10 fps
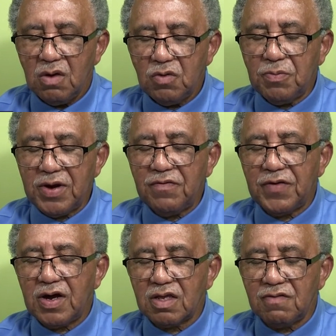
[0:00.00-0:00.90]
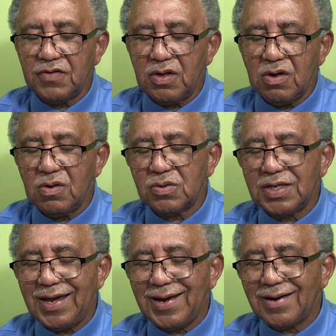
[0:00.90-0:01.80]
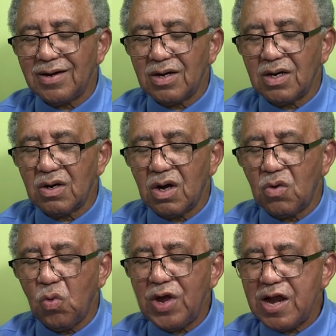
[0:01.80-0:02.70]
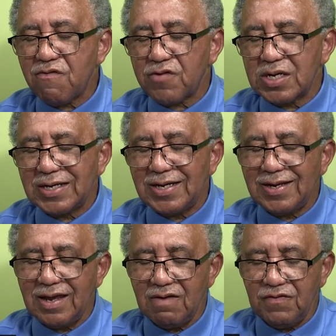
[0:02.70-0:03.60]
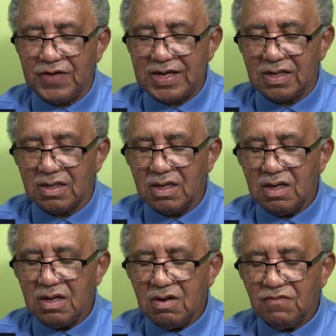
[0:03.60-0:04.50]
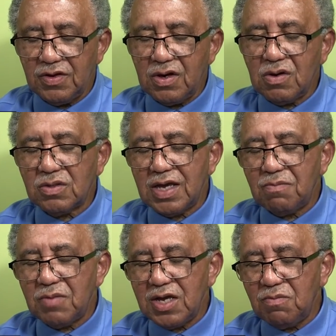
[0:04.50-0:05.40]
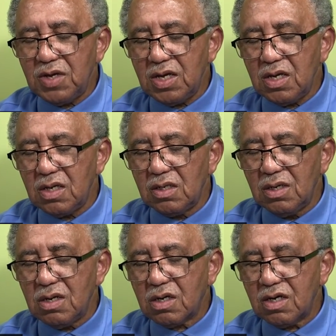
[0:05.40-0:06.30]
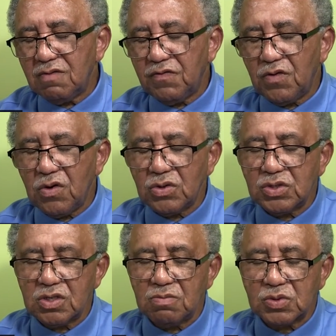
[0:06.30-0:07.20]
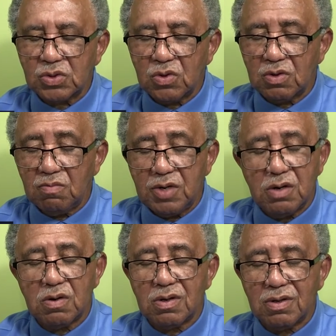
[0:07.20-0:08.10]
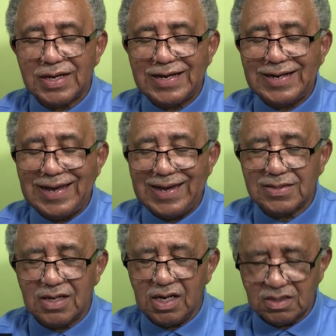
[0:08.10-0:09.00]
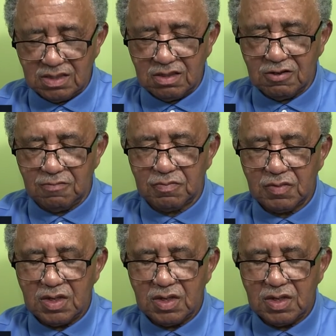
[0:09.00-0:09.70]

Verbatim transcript: We pray, Father, for those that are wavering in their faith, for those that may be looking for some sort of miracle and it has not come.